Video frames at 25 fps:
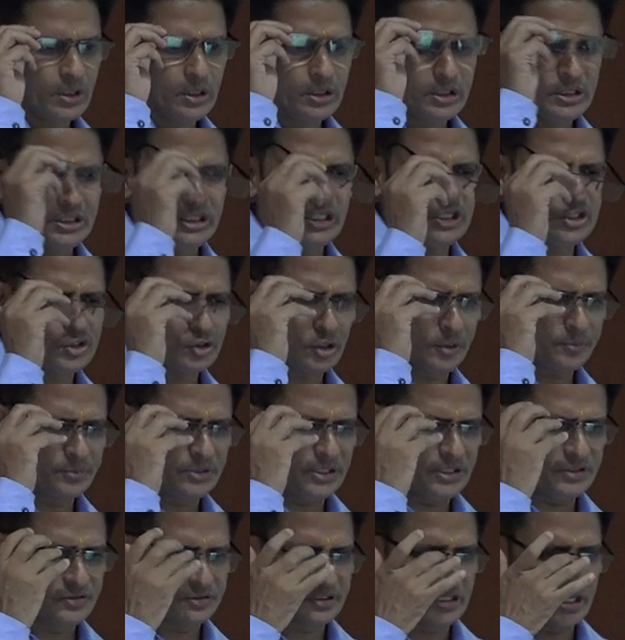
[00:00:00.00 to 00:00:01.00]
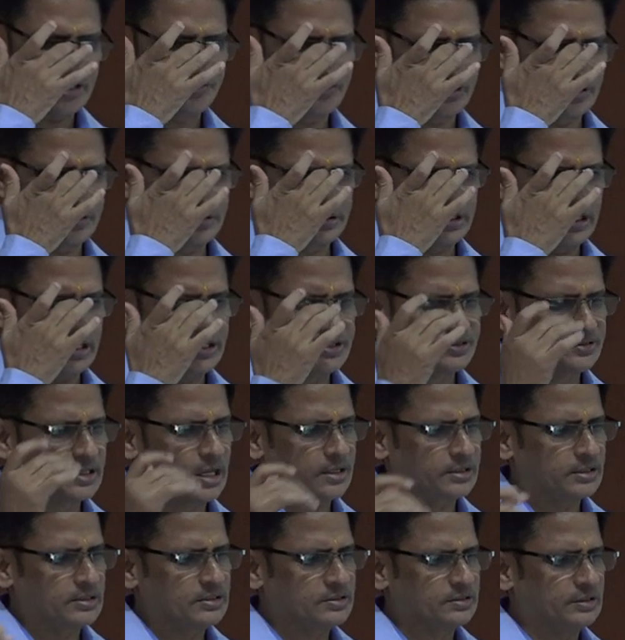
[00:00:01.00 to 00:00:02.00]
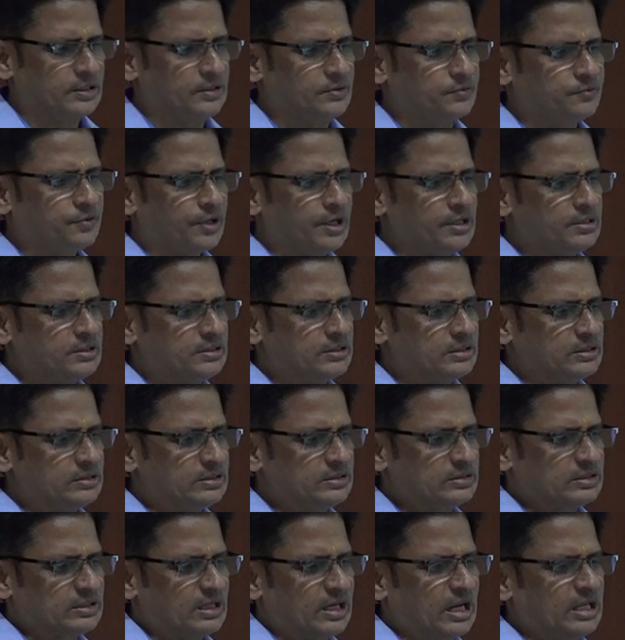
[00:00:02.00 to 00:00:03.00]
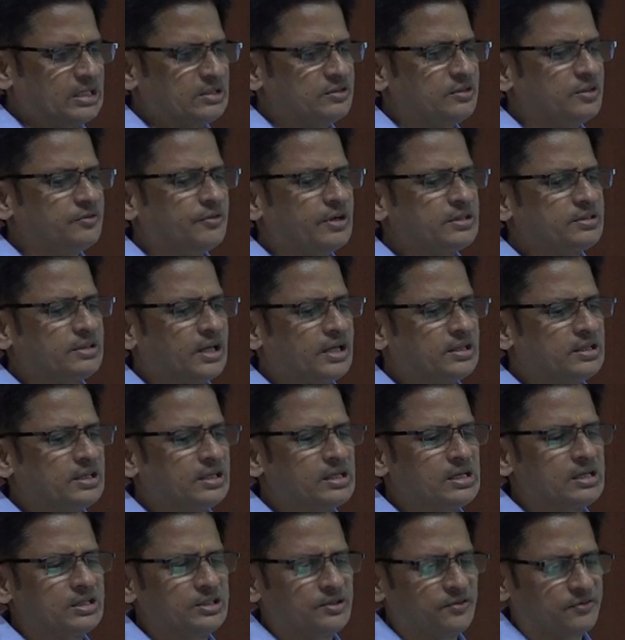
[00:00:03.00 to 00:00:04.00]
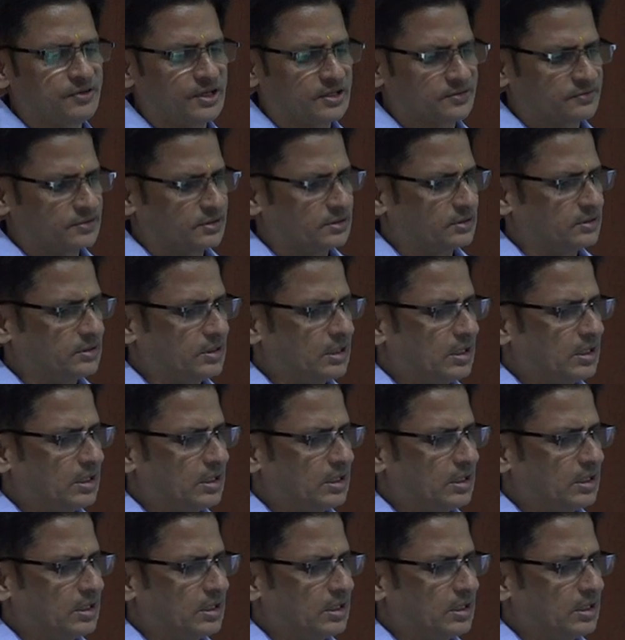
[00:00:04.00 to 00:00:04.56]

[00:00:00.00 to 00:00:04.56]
Each of these case studies invites ethical reflection.